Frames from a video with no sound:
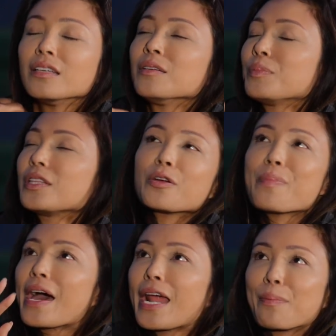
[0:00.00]
But there are
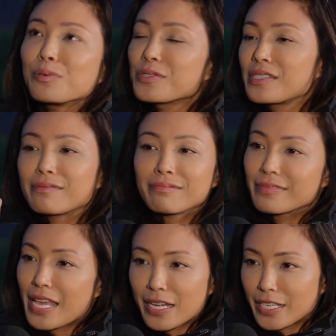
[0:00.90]
bad apples in
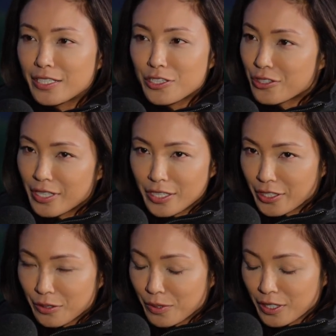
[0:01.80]
any industry that you're
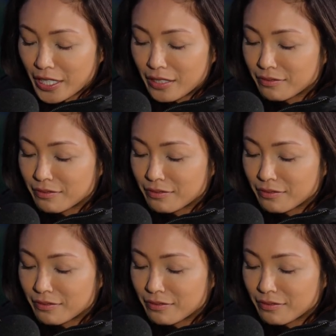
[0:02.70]
going to work in.